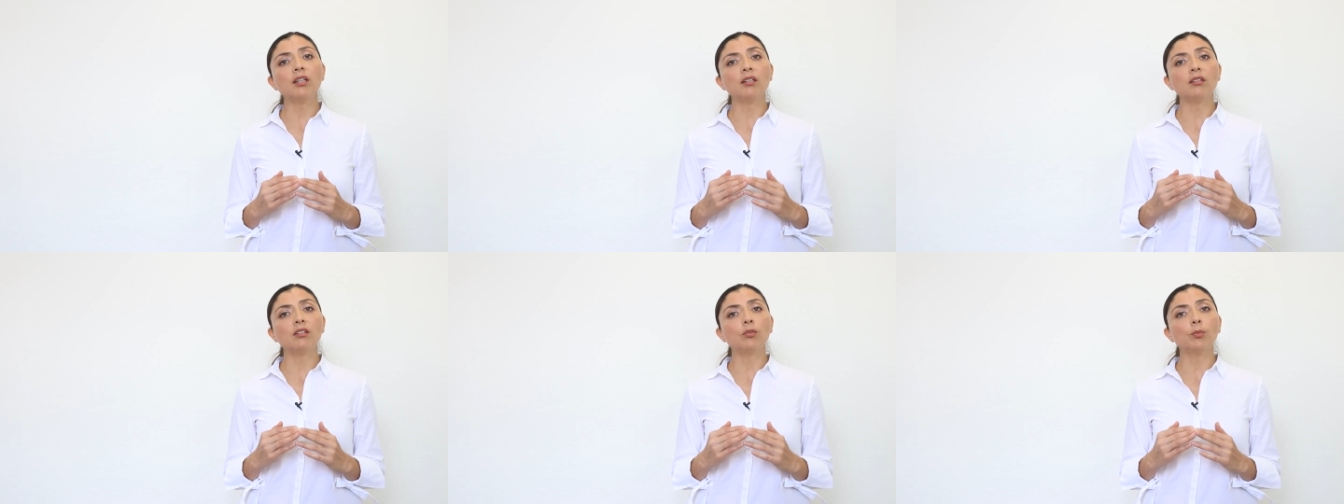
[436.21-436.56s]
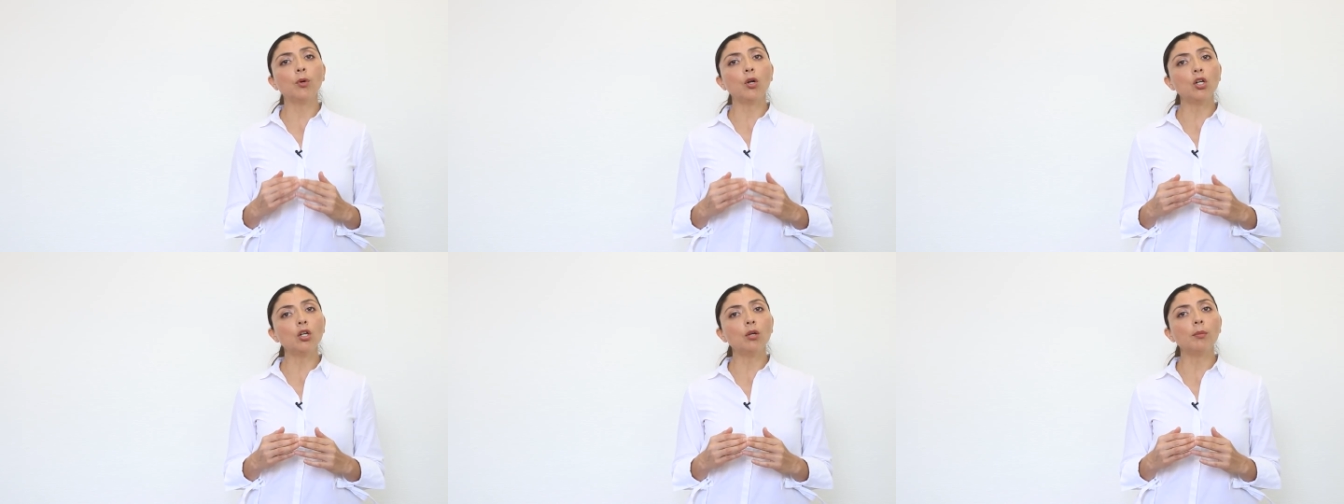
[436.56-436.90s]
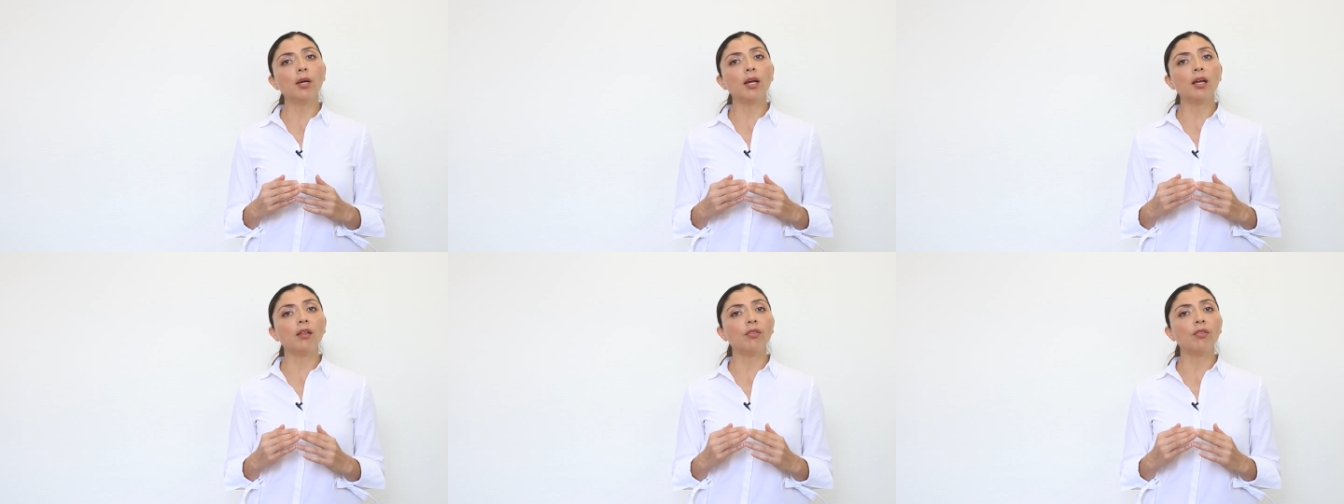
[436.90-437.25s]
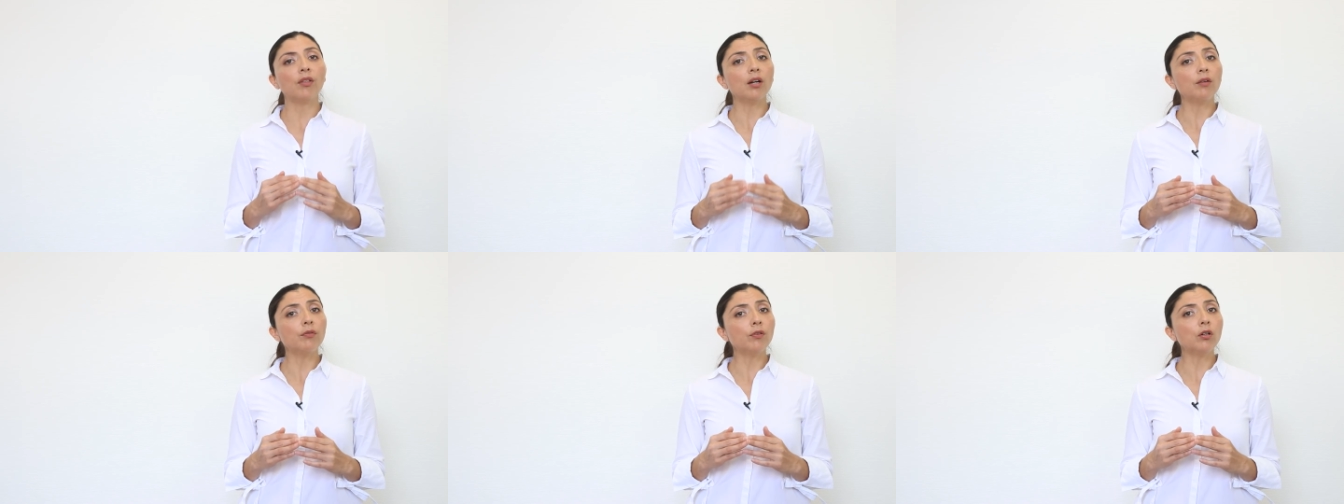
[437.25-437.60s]
its volume and
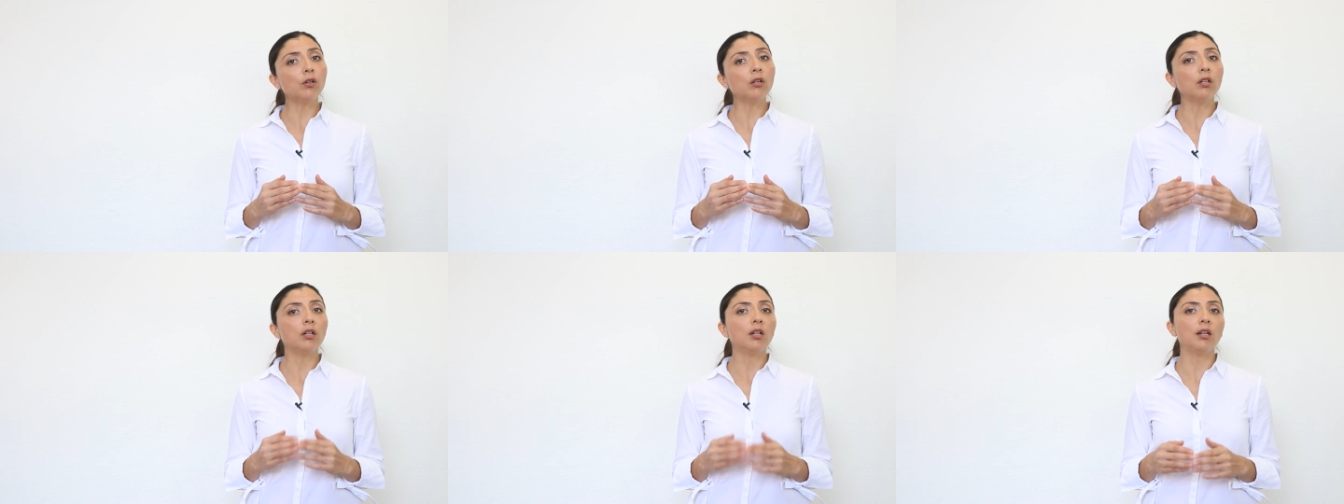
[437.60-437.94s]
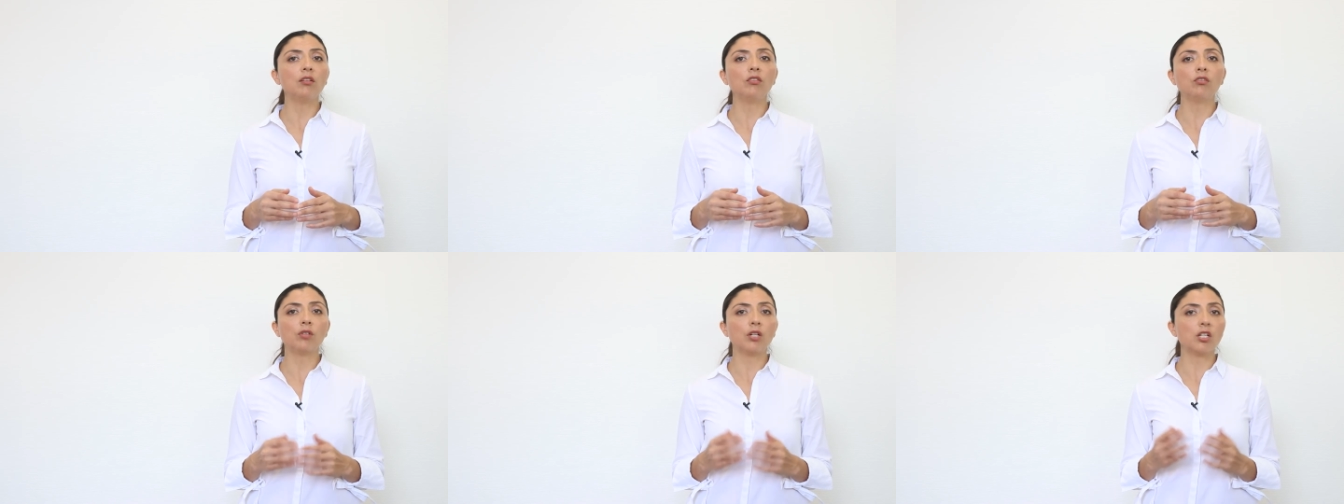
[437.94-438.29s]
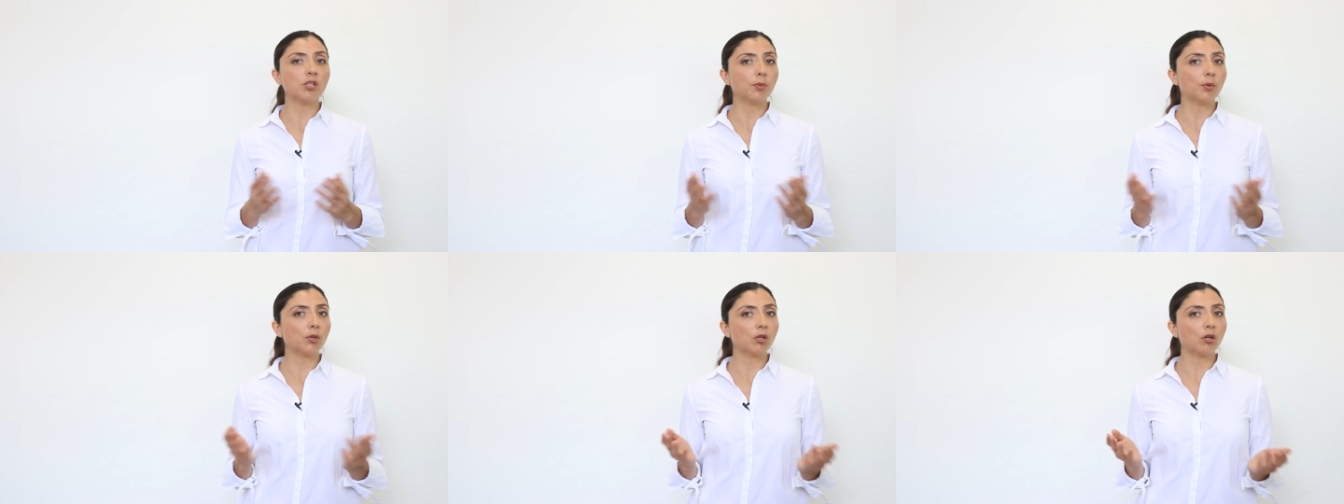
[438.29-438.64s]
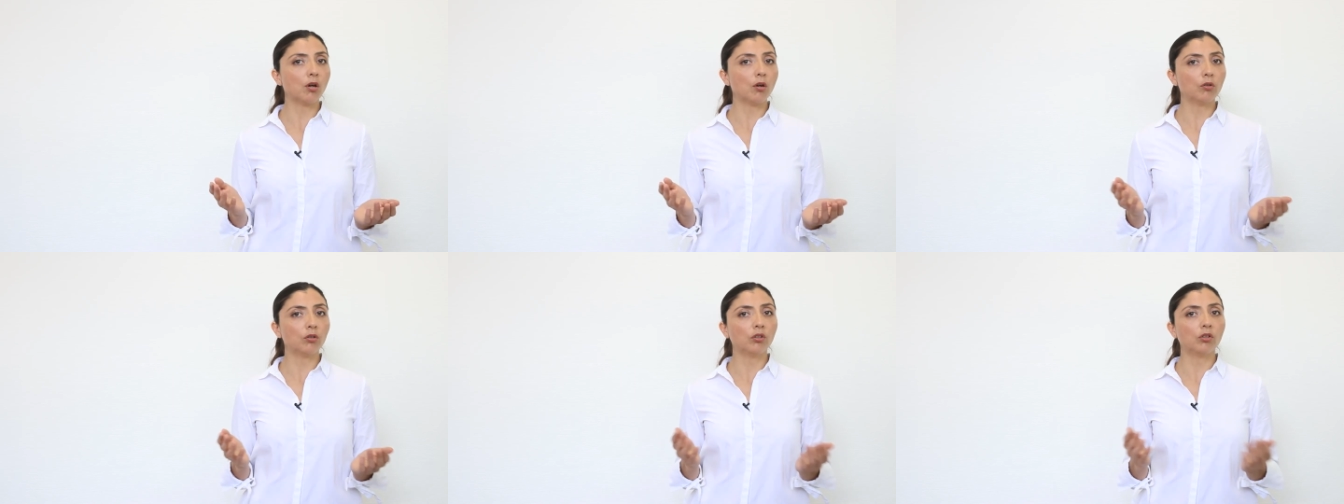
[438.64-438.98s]
therefore less transport
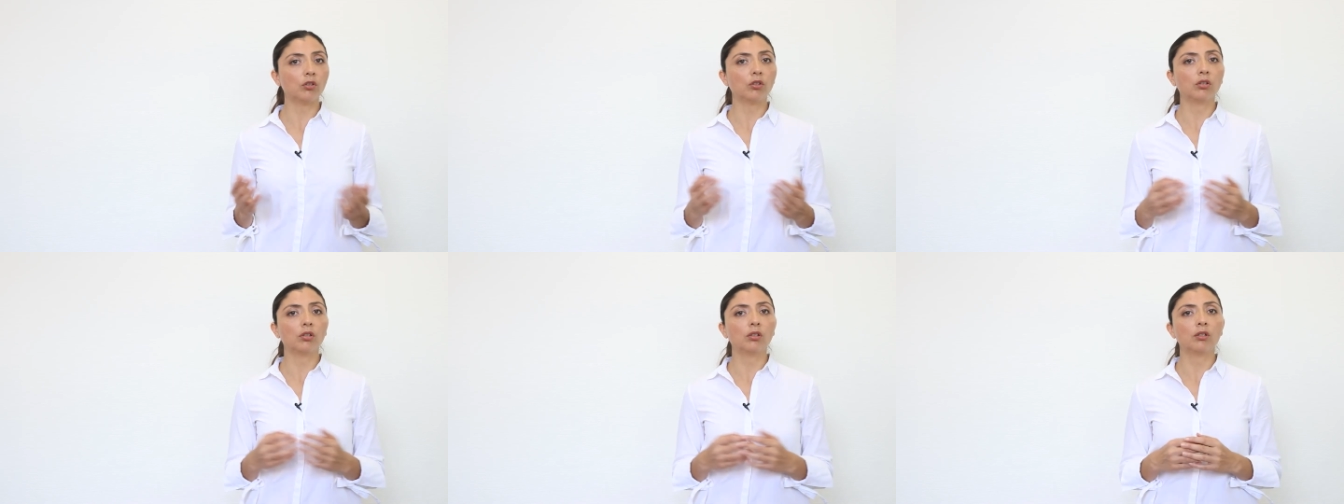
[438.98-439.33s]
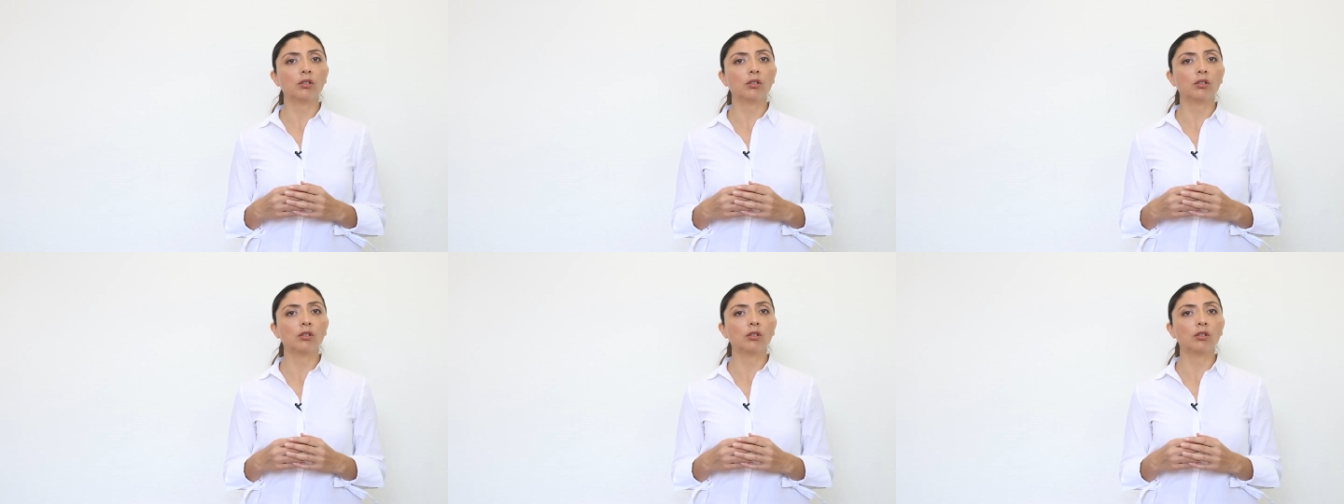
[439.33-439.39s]
costs.